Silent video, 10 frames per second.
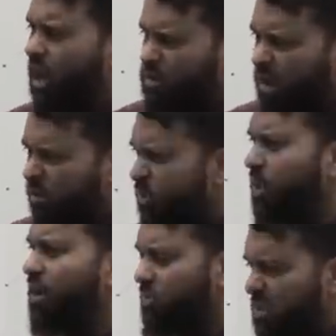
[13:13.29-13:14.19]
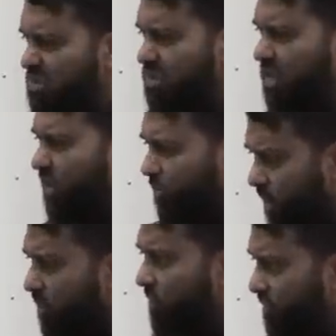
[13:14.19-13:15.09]
Around 300 CE,
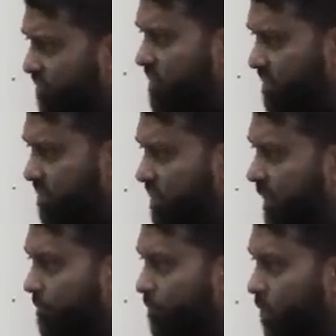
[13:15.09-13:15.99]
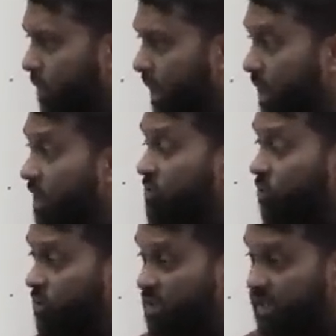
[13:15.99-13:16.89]
350 CE, okay? So
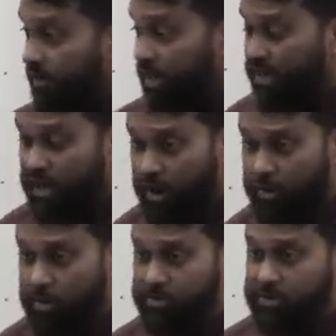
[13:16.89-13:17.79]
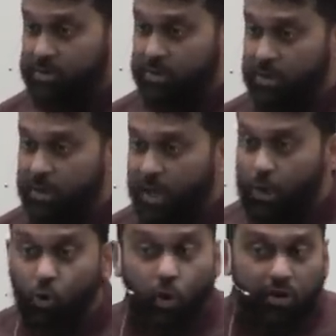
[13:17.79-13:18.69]
the Yemeni Arabs,
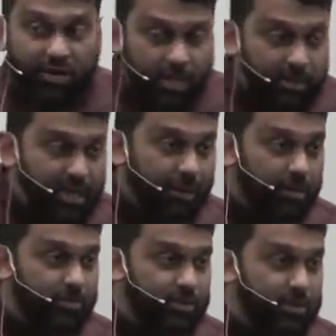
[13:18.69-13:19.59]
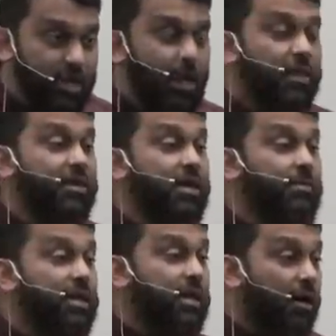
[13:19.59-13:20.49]
and who are the Yemeni Arabs? The
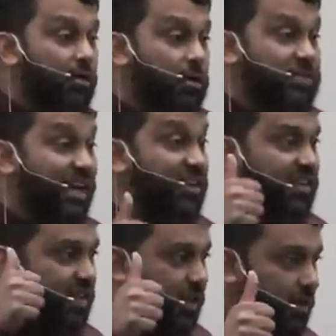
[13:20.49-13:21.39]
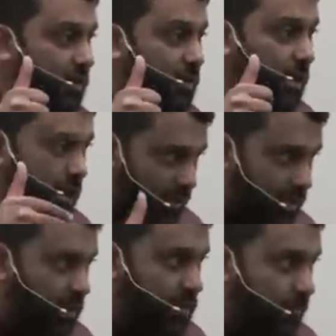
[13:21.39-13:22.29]
Yemeni Arabs had a king and a
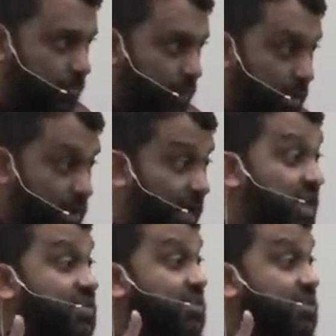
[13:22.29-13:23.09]
kingdom. They had